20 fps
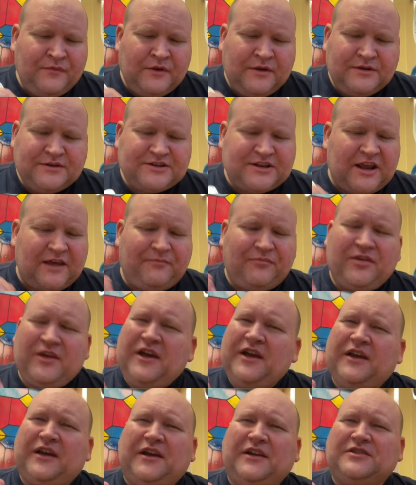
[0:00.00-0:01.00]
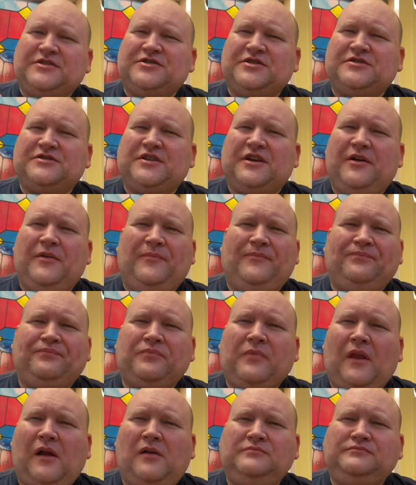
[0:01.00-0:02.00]
Same thing, it's just
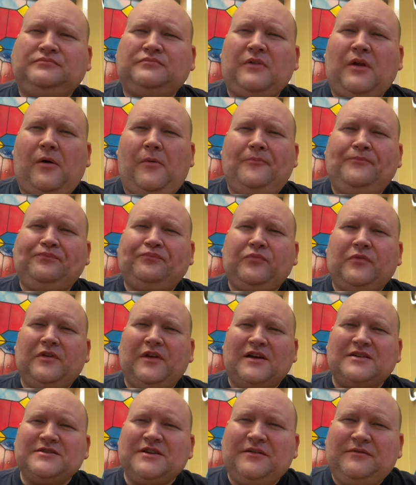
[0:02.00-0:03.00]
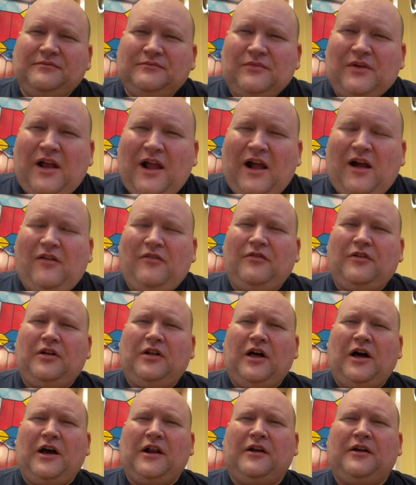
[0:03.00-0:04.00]
doesn't have a
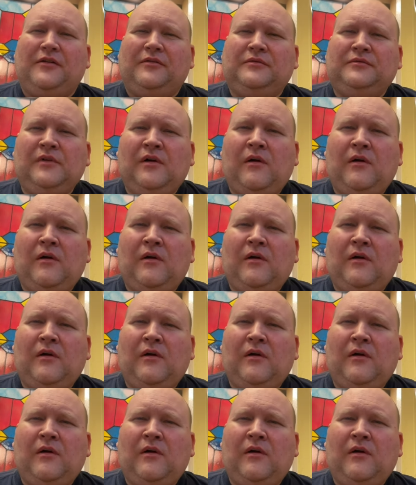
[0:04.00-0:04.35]
lot of